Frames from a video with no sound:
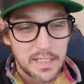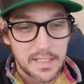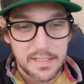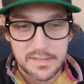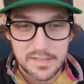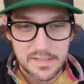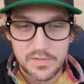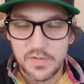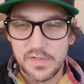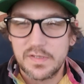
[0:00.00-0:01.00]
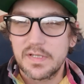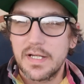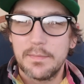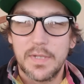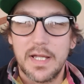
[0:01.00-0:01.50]
it's just a
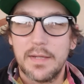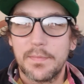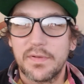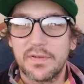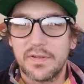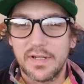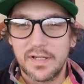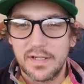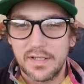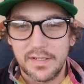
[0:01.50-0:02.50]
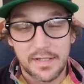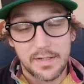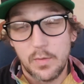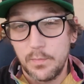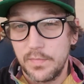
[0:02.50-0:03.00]
time lapse, and I
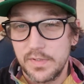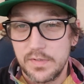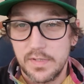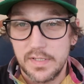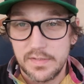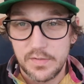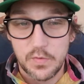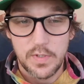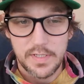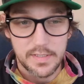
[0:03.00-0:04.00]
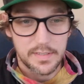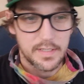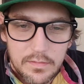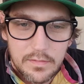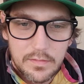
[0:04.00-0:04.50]
hope that you guys enjoy it.
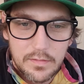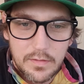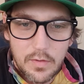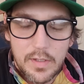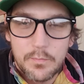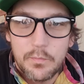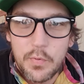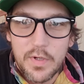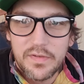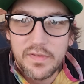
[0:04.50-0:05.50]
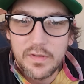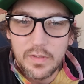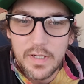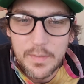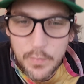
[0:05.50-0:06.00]
Go ahead and press the
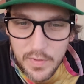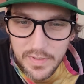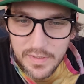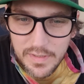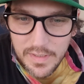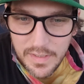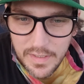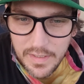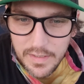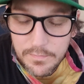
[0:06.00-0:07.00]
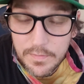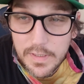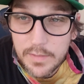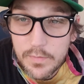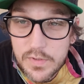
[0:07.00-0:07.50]
like button if you
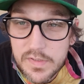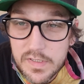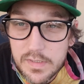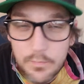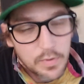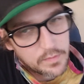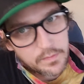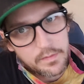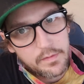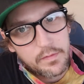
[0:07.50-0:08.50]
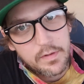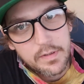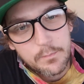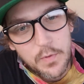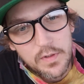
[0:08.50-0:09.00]
like what you see. Press the dislike
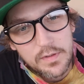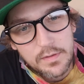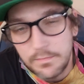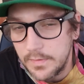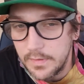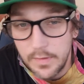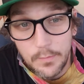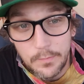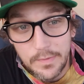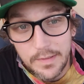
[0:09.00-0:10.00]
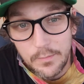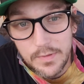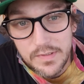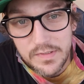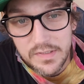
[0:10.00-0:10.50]
button if you don't like
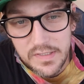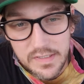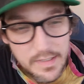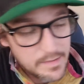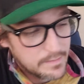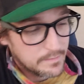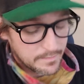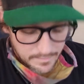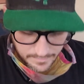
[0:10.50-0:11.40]
what you see, and